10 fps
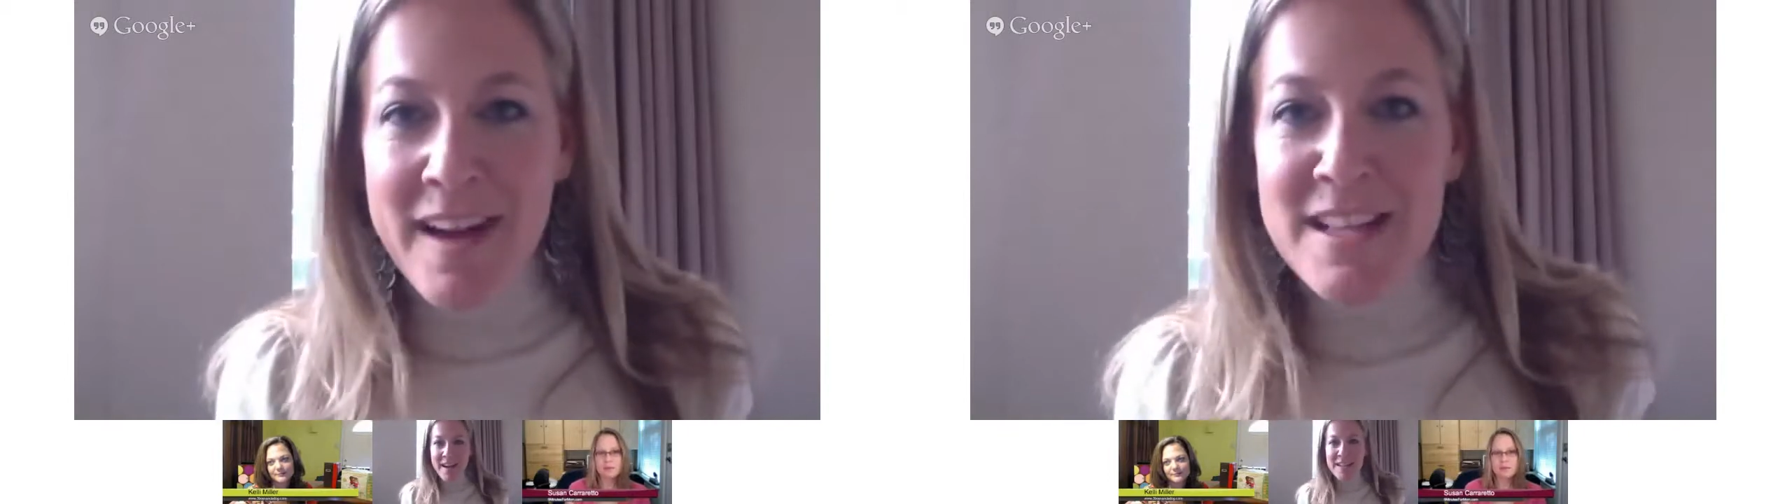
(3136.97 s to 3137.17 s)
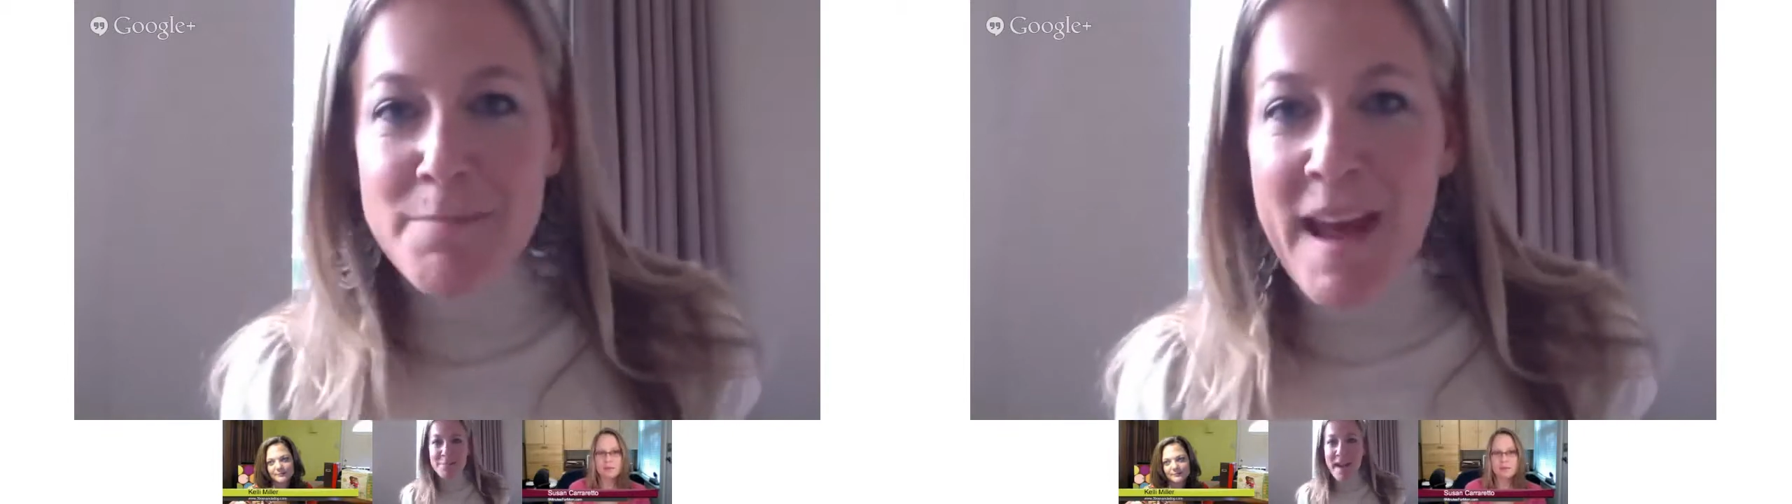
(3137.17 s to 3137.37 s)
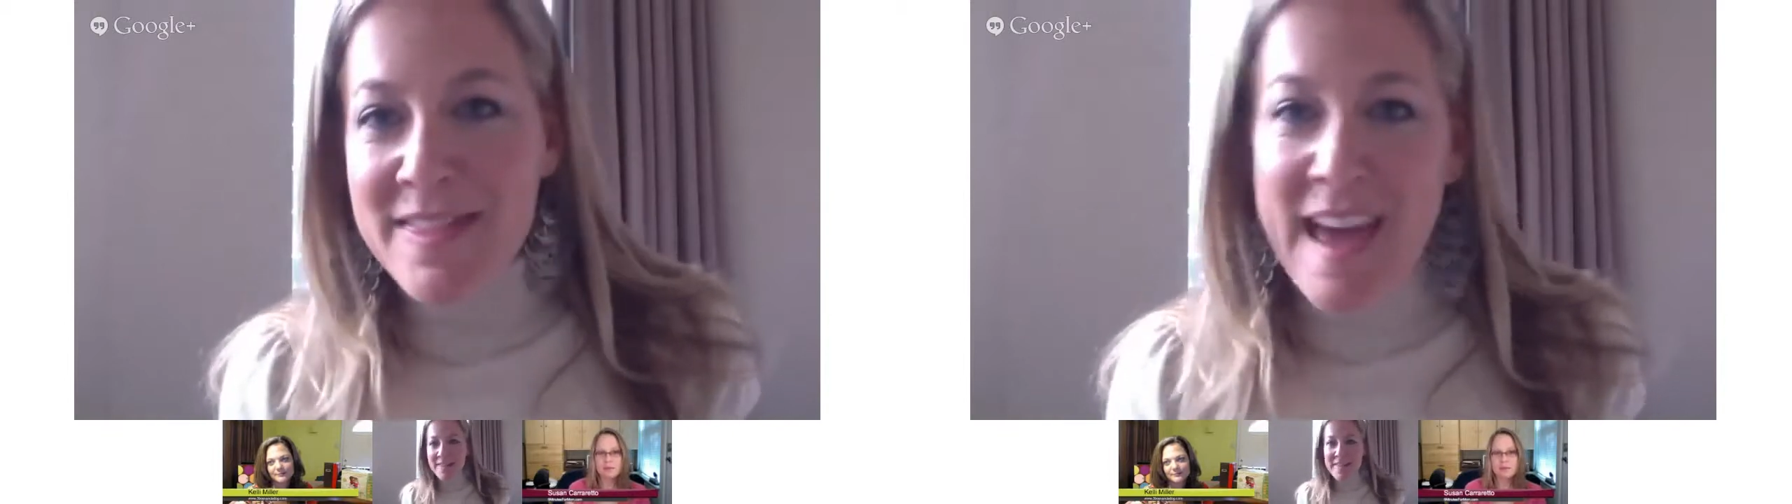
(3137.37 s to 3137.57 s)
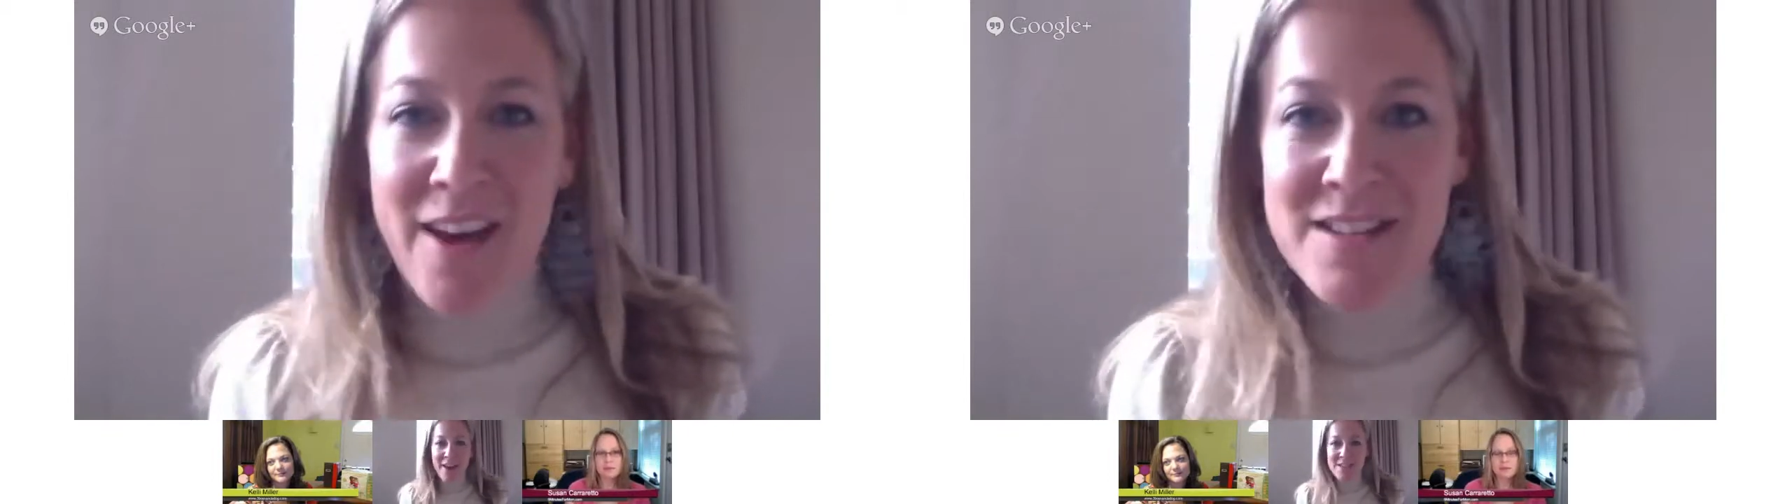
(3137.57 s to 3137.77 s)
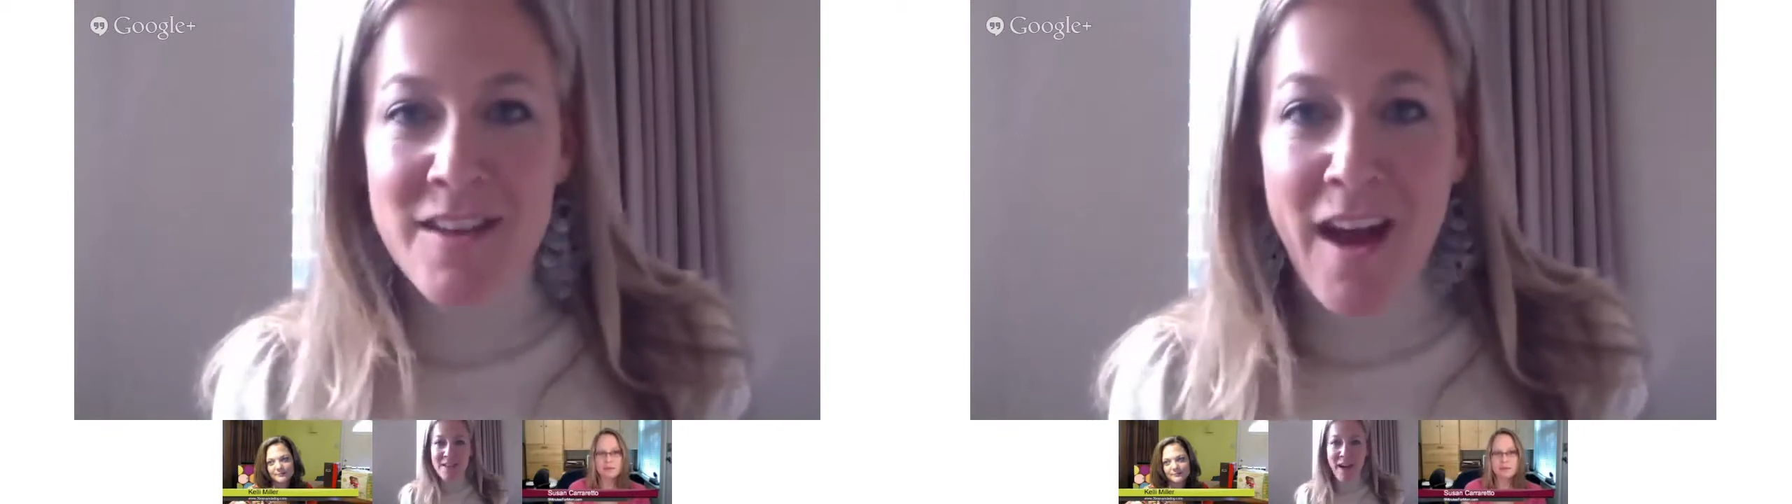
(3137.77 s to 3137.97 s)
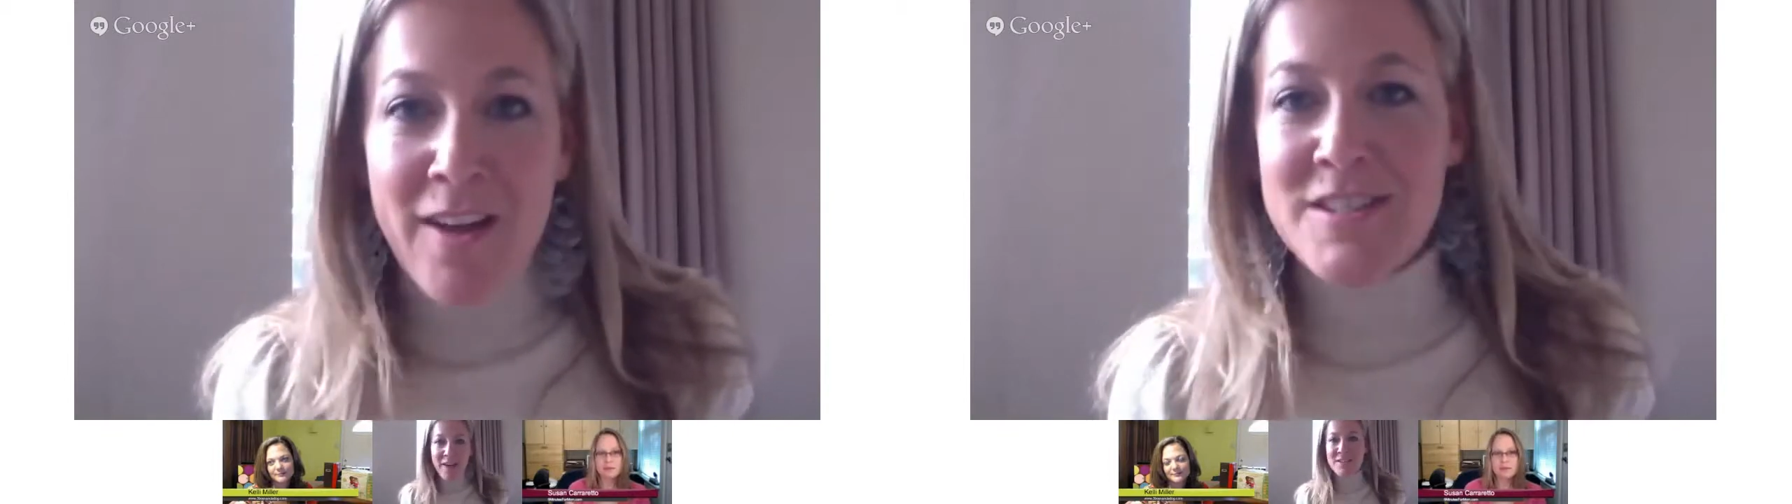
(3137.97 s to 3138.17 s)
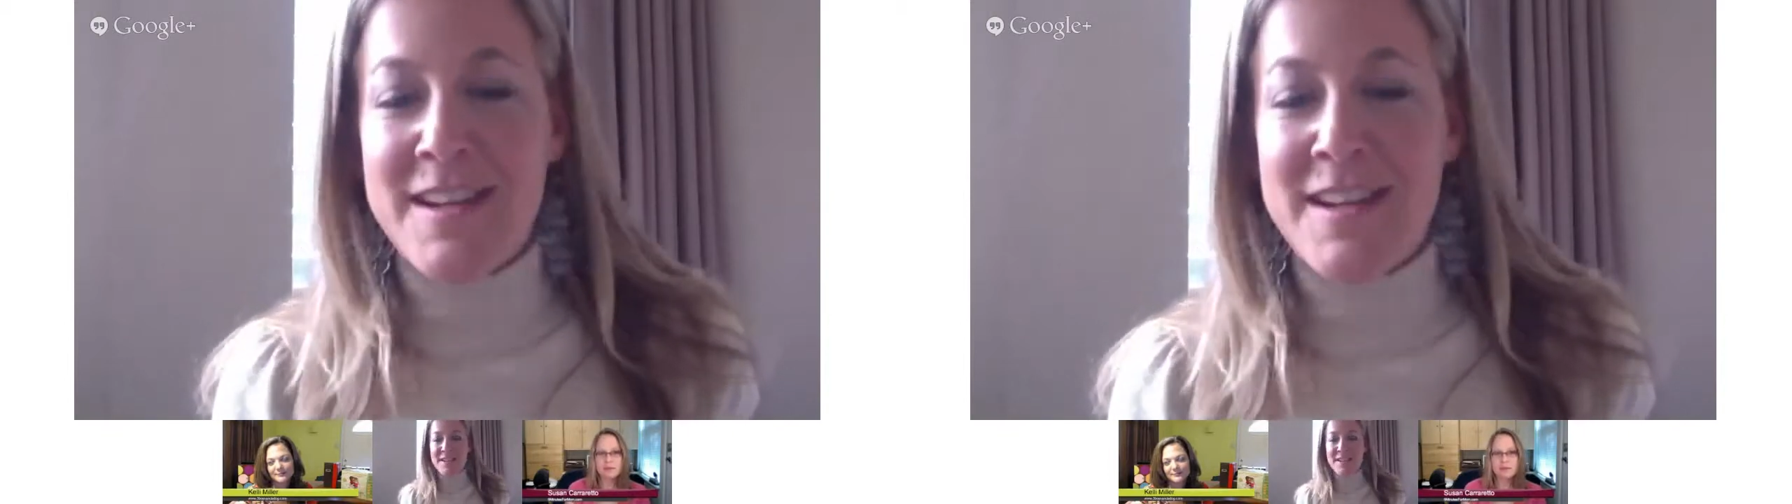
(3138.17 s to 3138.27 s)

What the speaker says: rates by $1,000,